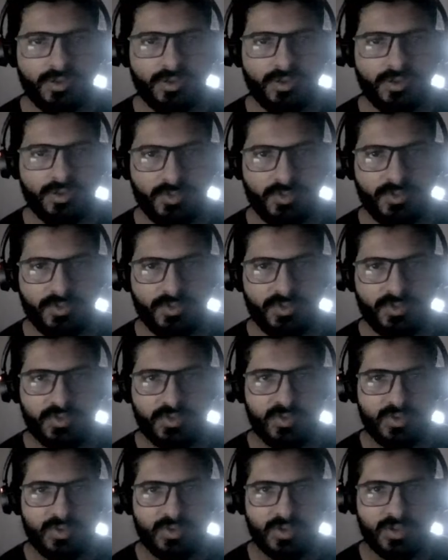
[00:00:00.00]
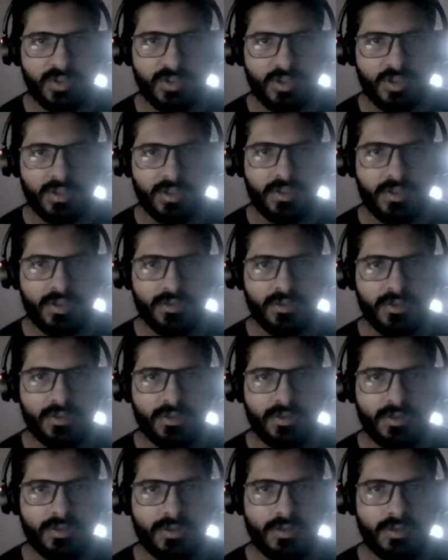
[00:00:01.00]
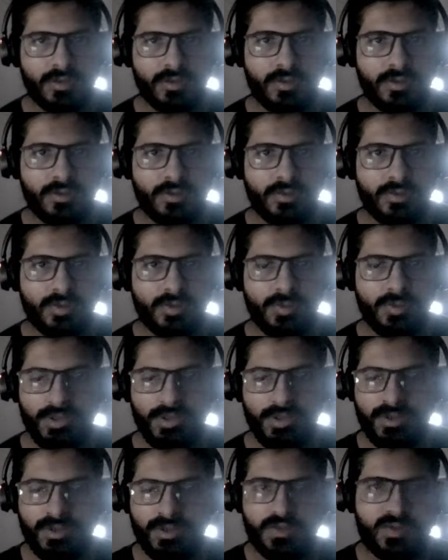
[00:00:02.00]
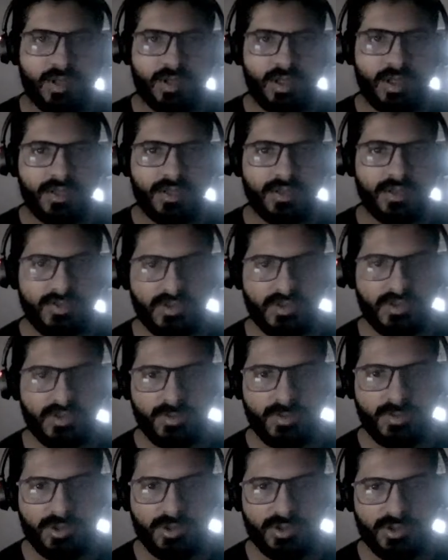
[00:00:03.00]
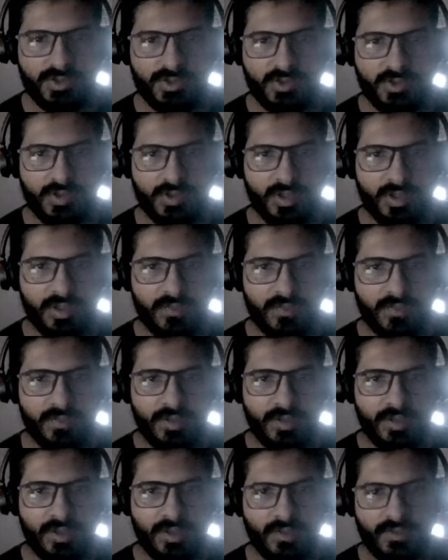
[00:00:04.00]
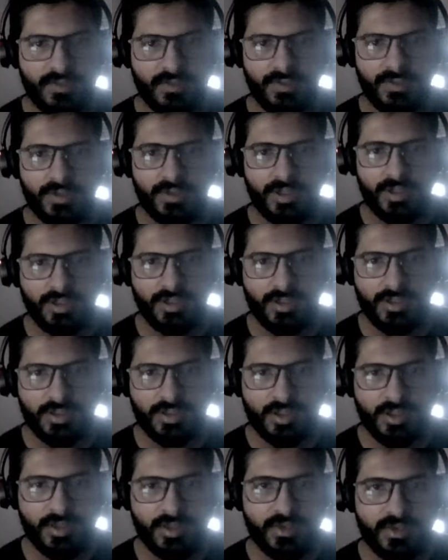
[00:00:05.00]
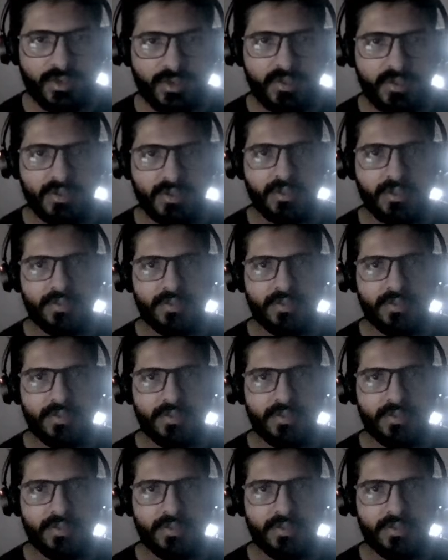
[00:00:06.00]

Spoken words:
use, or maybe just add these elements, and we have to add iterator.